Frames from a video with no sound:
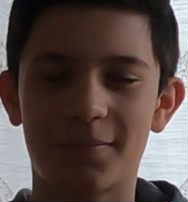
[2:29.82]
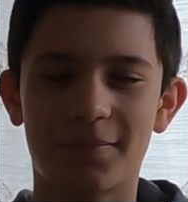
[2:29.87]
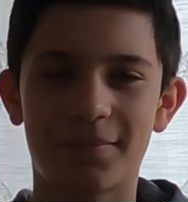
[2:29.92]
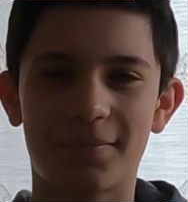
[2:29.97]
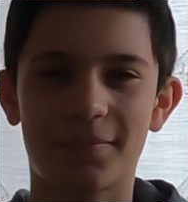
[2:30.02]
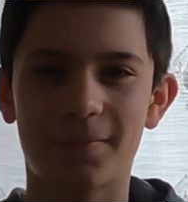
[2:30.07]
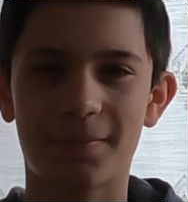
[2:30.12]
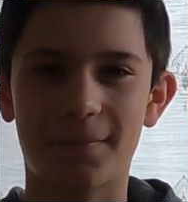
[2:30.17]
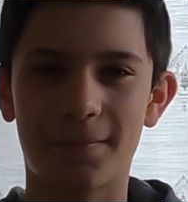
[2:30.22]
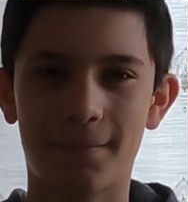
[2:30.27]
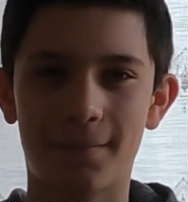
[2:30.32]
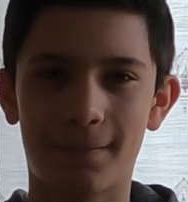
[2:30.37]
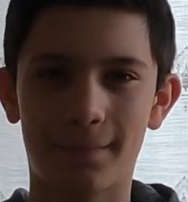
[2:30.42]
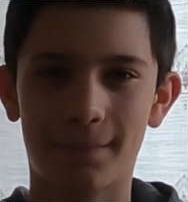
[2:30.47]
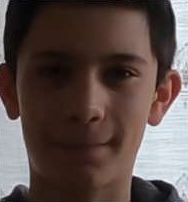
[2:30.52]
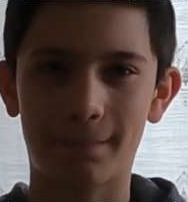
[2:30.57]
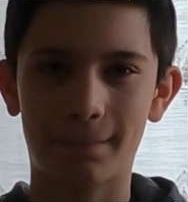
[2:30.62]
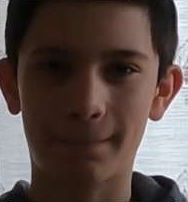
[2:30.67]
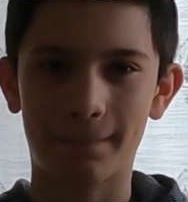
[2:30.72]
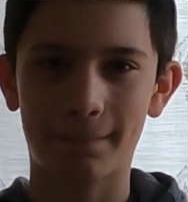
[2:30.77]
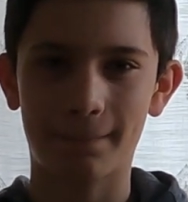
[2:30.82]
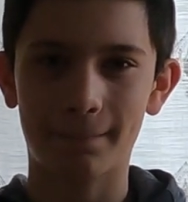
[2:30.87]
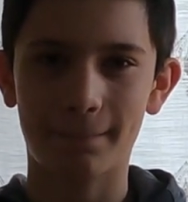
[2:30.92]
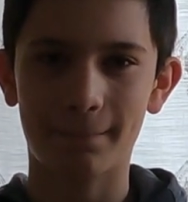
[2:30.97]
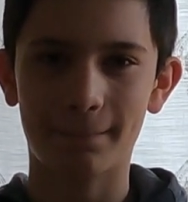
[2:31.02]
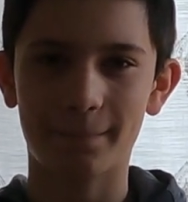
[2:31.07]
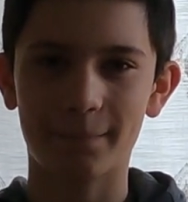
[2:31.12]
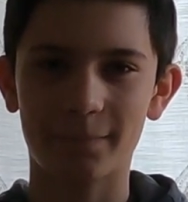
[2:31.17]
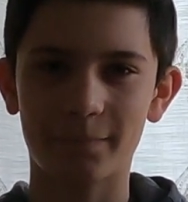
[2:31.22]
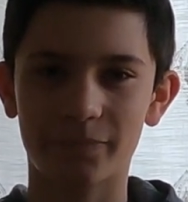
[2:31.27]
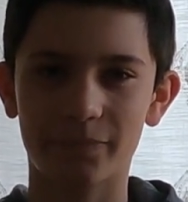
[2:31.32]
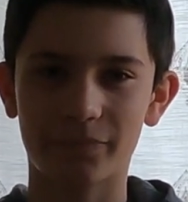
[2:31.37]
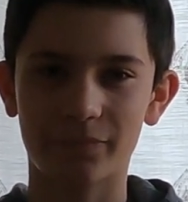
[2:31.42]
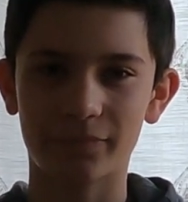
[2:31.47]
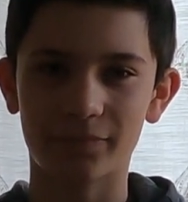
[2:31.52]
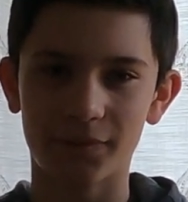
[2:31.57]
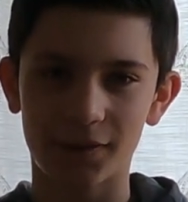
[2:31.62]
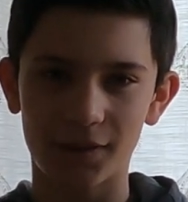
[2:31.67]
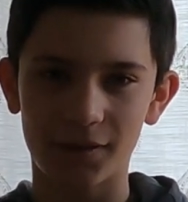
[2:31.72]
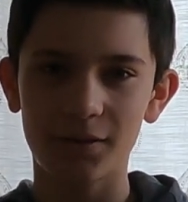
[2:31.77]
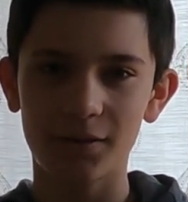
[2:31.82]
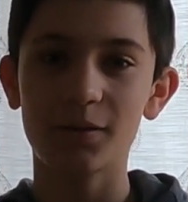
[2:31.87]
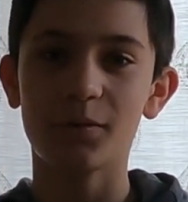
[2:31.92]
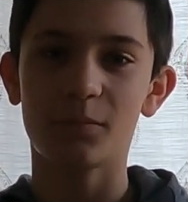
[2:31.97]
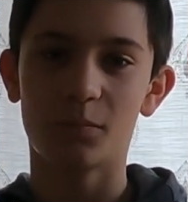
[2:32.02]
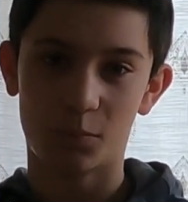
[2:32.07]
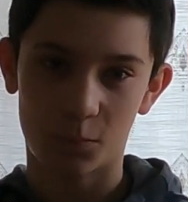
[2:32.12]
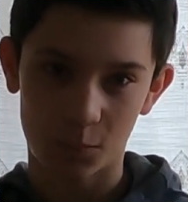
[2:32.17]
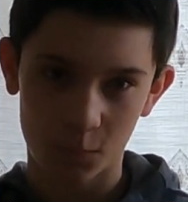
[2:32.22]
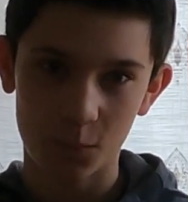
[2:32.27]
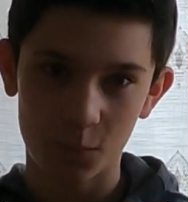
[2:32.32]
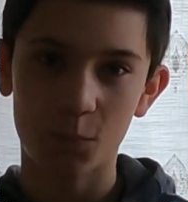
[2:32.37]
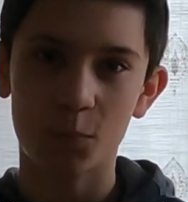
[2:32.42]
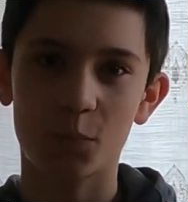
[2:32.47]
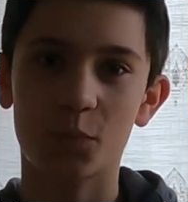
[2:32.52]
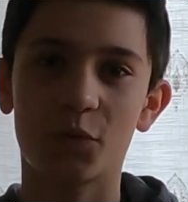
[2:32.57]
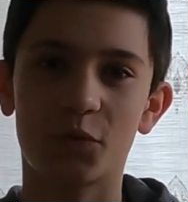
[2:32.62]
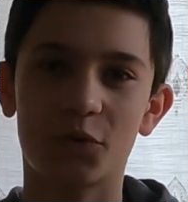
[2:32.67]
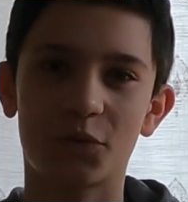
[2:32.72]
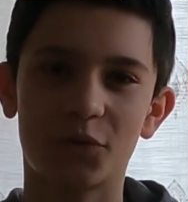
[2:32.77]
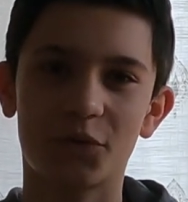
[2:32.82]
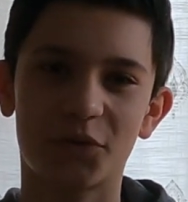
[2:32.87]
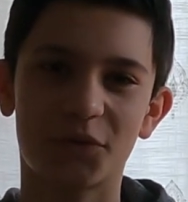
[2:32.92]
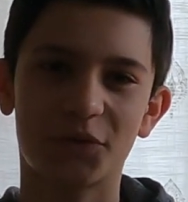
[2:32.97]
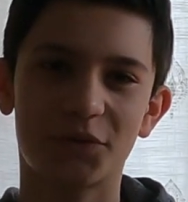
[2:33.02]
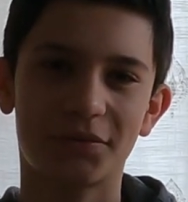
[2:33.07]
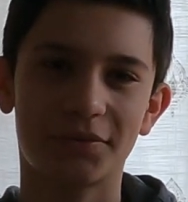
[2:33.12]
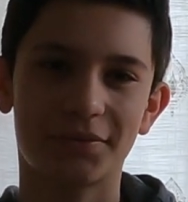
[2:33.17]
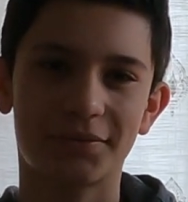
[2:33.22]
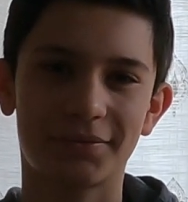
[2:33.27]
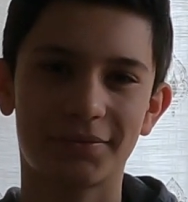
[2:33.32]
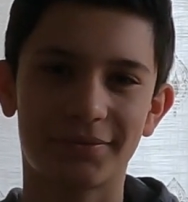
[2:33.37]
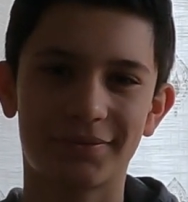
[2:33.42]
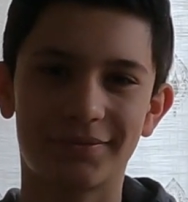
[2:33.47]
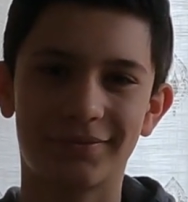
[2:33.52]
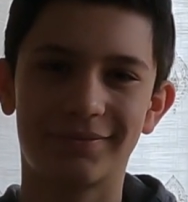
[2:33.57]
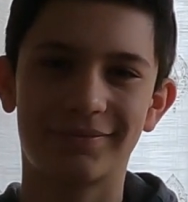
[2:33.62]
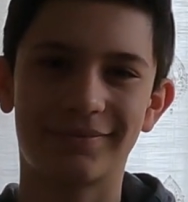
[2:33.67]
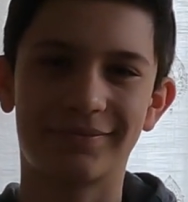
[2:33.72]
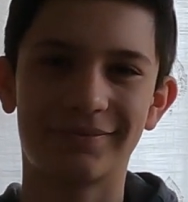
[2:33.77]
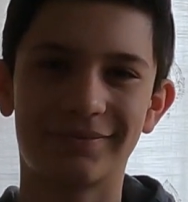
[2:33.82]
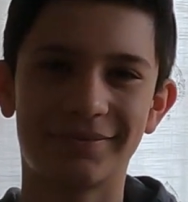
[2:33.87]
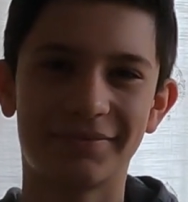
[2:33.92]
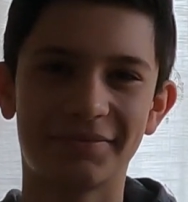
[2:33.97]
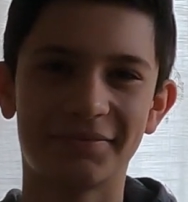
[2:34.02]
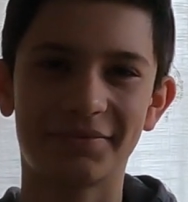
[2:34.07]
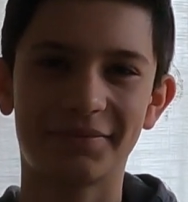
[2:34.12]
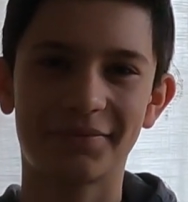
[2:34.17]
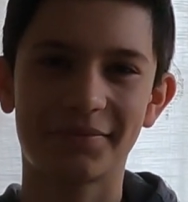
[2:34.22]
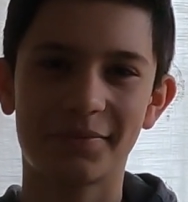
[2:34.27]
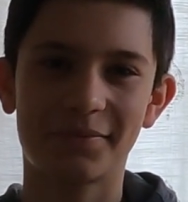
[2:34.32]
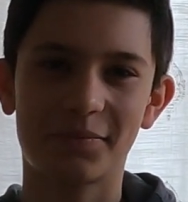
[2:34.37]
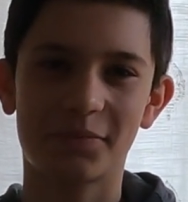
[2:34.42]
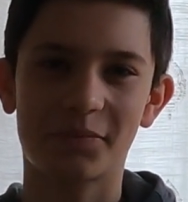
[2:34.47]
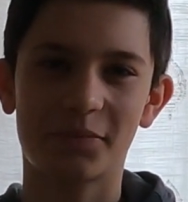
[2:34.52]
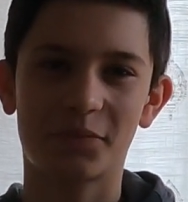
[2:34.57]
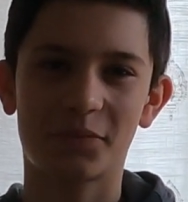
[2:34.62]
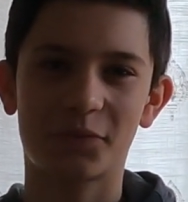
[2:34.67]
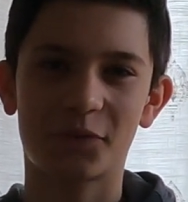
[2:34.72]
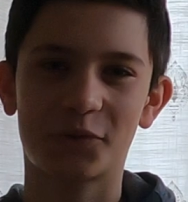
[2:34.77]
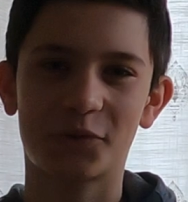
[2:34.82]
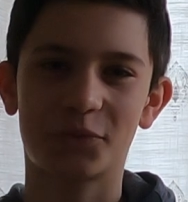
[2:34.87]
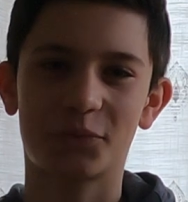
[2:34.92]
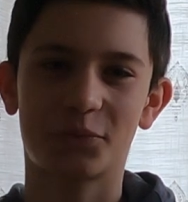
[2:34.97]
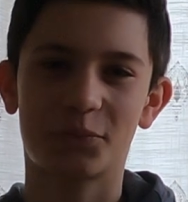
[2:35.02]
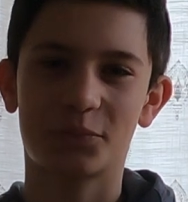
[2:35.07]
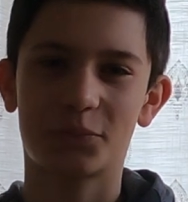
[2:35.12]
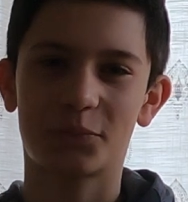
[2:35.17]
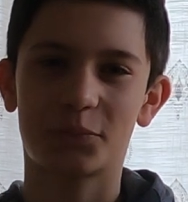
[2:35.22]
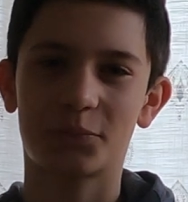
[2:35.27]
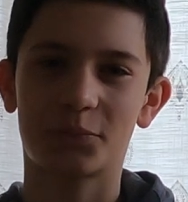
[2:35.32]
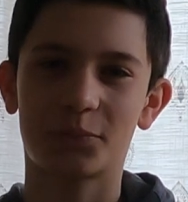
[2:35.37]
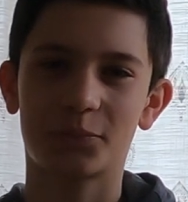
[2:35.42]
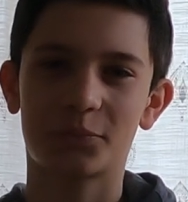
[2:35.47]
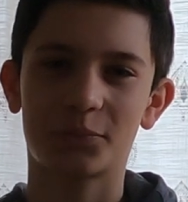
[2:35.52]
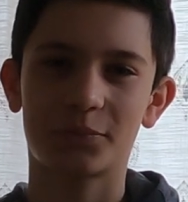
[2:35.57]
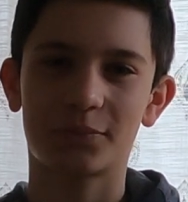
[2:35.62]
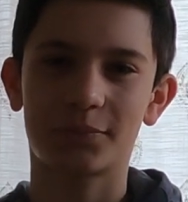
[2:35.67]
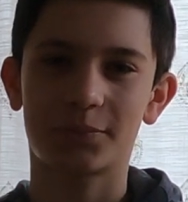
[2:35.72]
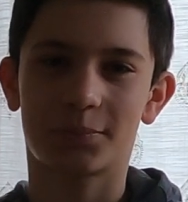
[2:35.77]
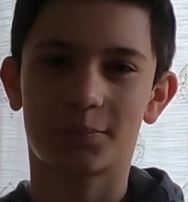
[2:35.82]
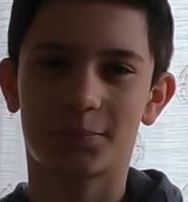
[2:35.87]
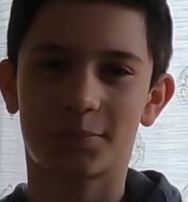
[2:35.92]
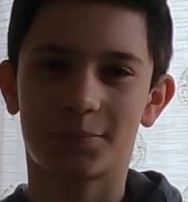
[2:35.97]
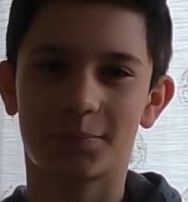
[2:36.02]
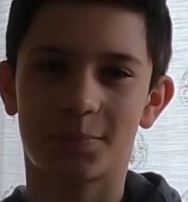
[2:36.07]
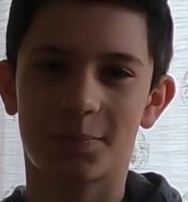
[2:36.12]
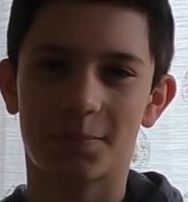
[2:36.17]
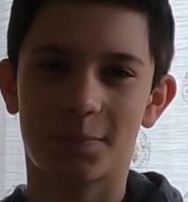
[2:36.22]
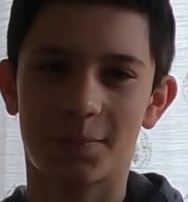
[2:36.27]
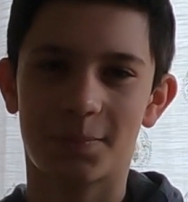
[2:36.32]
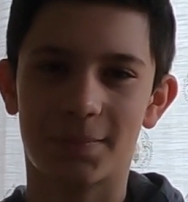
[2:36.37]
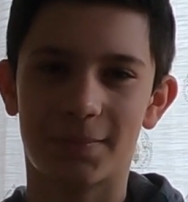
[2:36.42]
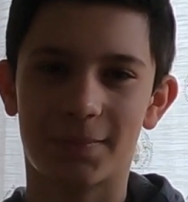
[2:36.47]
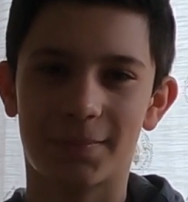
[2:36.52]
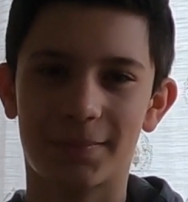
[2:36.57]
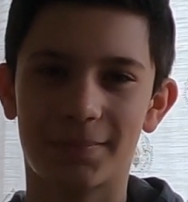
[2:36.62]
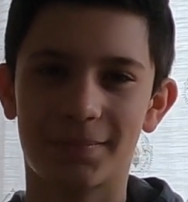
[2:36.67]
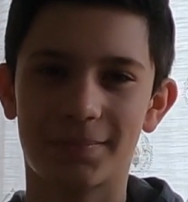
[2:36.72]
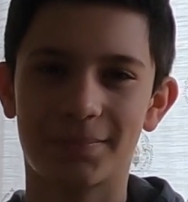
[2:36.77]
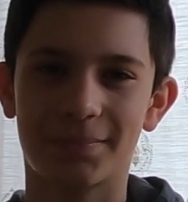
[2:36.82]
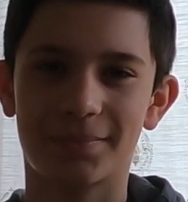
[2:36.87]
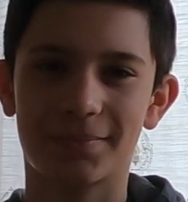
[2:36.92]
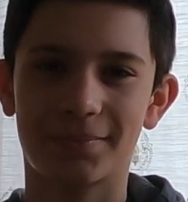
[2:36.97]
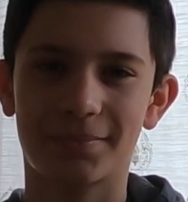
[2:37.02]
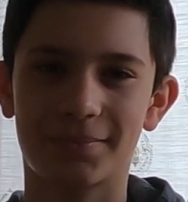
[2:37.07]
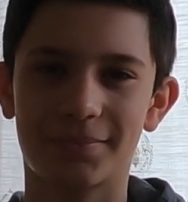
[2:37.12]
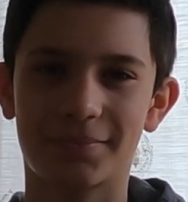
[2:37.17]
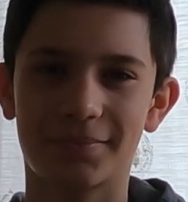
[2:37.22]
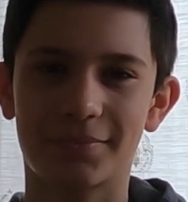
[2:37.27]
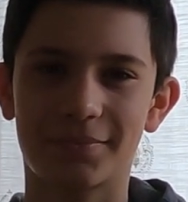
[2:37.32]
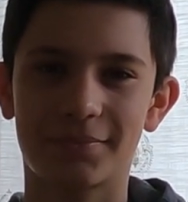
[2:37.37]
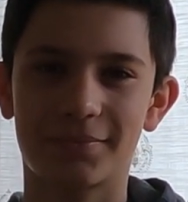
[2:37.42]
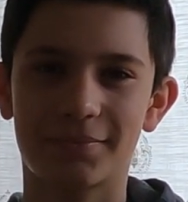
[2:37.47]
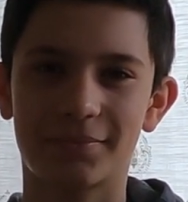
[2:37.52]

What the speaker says: tomorrow, and we'll see how it looks. Don't forget, like, subscribe. This is going to be an interesting process. Tune in.